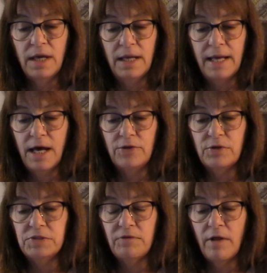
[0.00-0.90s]
encounter
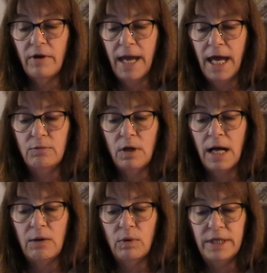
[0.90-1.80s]
his father had while
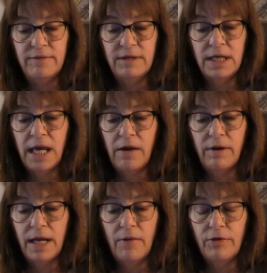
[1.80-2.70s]
out one evening
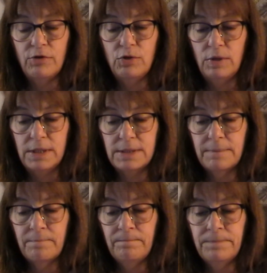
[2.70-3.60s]
carrying out their duties.
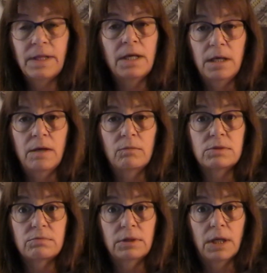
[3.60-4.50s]
It was
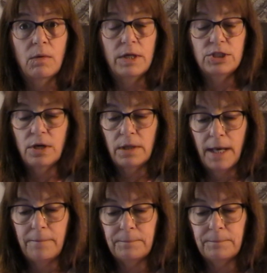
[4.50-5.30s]
really quite shocking.